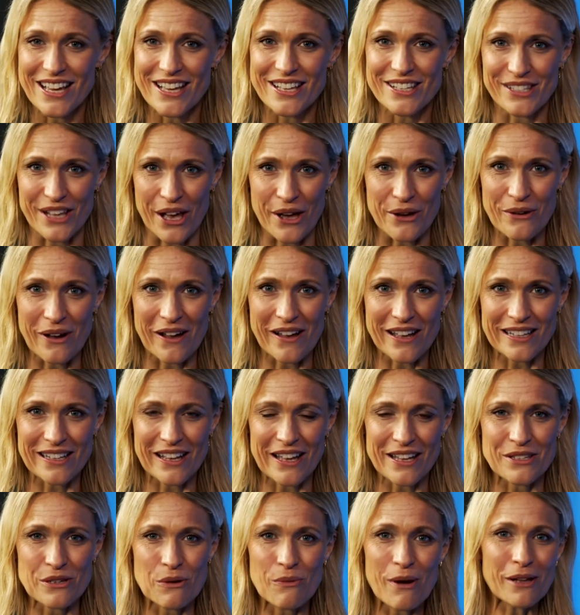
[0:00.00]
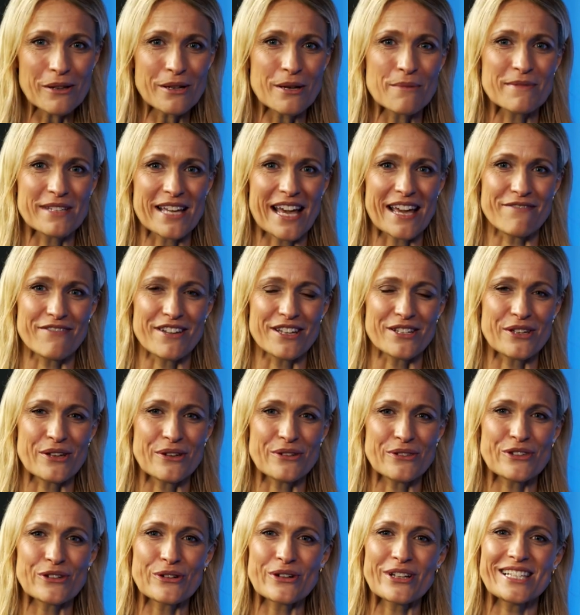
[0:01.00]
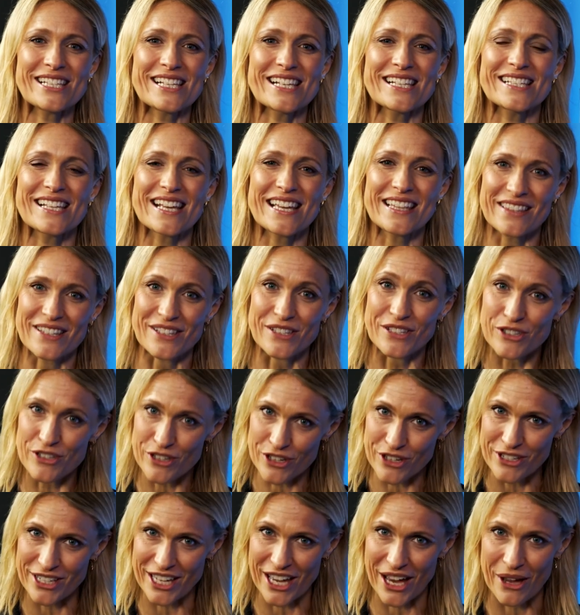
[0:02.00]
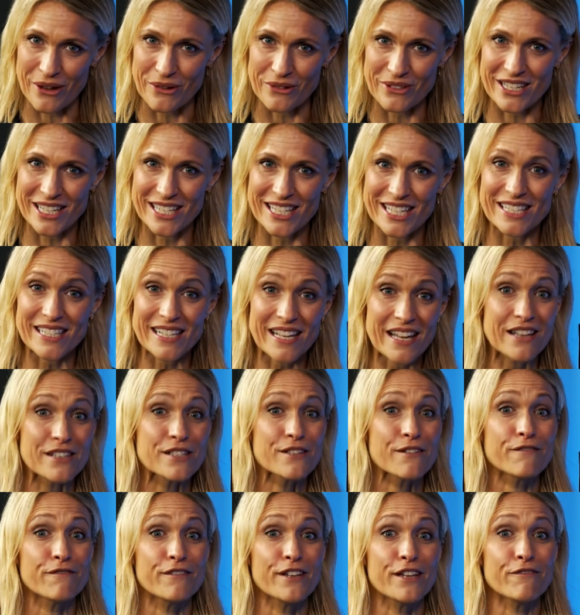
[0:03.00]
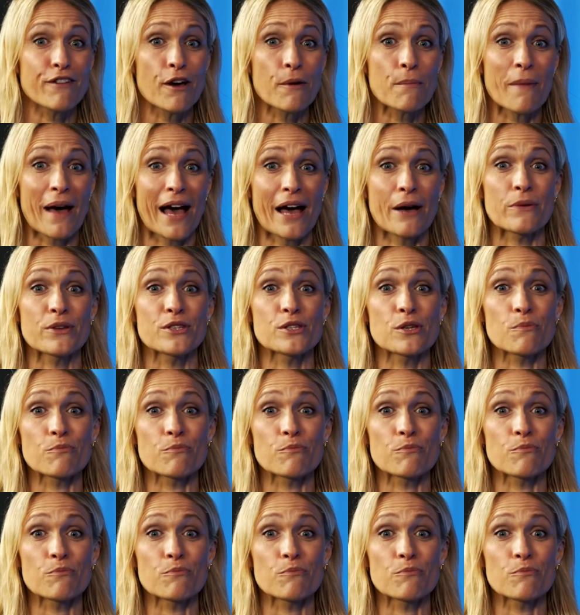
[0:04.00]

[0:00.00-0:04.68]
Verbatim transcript: So I'd like to welcome David, who joins us in the studio to discuss VivoPower's